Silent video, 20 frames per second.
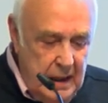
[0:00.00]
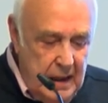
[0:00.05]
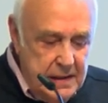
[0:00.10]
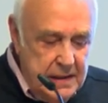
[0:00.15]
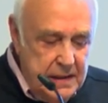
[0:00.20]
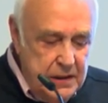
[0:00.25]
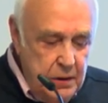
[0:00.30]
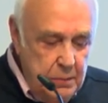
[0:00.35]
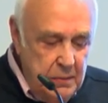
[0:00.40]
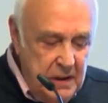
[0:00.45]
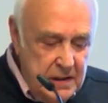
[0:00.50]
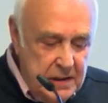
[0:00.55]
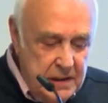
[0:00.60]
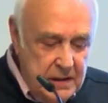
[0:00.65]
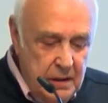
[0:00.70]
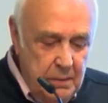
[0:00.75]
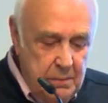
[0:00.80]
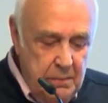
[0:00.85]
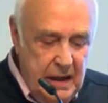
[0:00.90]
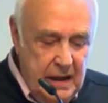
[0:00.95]
Assuming
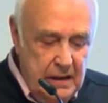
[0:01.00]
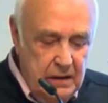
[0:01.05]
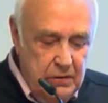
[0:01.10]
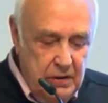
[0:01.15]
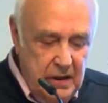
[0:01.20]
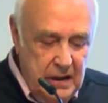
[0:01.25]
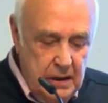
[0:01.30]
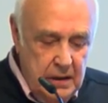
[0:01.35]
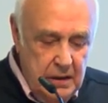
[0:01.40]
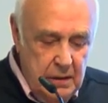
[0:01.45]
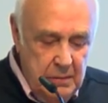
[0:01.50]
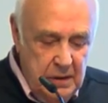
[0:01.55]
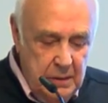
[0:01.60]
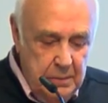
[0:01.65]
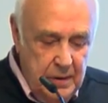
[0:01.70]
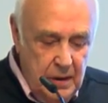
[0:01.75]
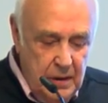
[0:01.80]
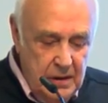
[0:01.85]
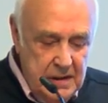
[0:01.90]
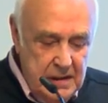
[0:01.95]
some
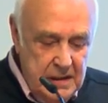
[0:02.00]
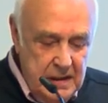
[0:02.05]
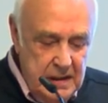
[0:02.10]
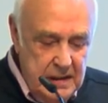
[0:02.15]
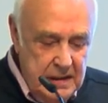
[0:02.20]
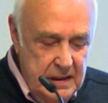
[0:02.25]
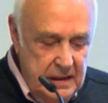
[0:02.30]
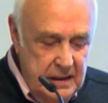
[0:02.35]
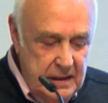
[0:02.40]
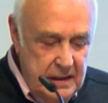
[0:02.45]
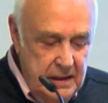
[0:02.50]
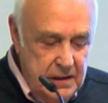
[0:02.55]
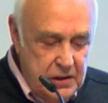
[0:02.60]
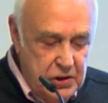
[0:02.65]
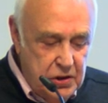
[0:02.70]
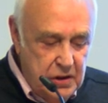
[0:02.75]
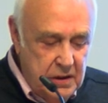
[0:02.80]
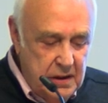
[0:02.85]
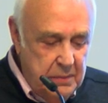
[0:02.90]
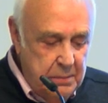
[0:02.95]
macroeconomic policy is needed,
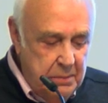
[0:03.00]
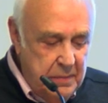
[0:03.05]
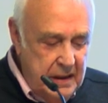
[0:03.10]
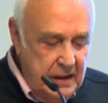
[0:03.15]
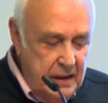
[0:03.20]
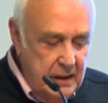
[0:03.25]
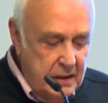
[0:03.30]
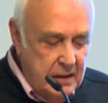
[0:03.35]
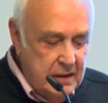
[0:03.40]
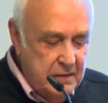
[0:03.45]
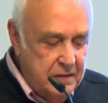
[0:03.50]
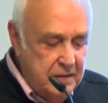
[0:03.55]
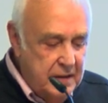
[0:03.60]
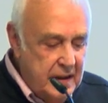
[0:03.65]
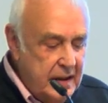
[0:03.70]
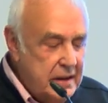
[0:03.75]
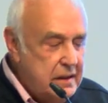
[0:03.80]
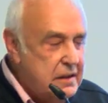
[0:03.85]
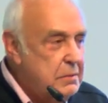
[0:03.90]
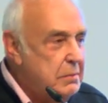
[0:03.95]
should it be
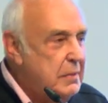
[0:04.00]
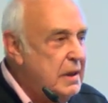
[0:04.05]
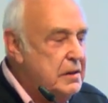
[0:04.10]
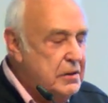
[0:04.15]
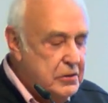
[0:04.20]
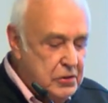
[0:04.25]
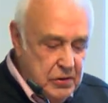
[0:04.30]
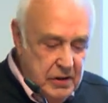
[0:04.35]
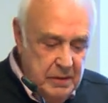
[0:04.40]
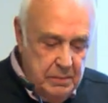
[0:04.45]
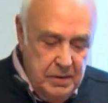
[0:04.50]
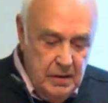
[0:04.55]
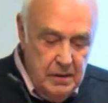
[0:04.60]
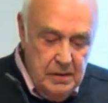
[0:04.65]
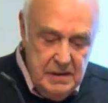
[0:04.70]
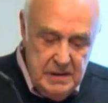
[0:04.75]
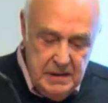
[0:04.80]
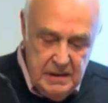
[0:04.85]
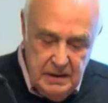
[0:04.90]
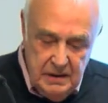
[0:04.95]
confined to monetary
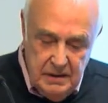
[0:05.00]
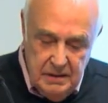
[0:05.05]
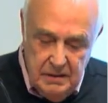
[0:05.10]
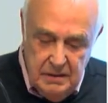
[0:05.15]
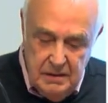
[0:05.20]
policy?